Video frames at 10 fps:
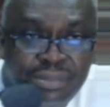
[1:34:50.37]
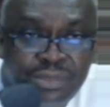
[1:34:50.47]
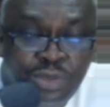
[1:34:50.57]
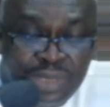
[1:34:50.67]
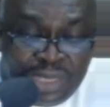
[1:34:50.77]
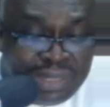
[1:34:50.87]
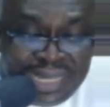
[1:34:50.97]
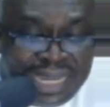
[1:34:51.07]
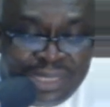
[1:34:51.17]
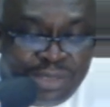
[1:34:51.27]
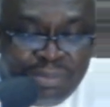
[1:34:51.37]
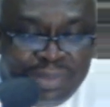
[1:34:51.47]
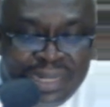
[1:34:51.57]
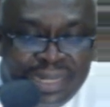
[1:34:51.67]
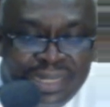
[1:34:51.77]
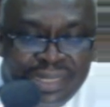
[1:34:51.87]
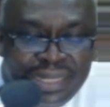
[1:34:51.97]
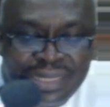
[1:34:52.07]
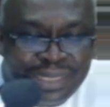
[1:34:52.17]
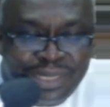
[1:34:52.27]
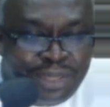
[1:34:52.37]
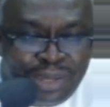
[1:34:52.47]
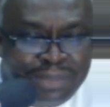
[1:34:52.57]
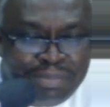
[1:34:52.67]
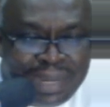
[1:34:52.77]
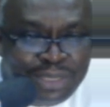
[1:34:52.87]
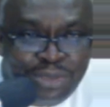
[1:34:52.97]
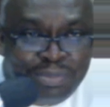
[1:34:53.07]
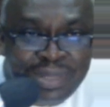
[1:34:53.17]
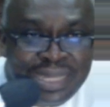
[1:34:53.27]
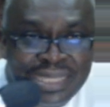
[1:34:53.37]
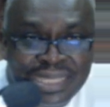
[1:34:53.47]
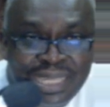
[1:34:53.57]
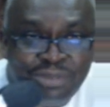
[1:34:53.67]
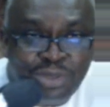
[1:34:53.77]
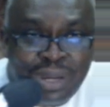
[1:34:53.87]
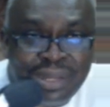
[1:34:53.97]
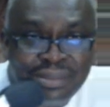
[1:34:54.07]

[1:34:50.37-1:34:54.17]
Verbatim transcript: to steal down an umbrella is not by you being a slave to her.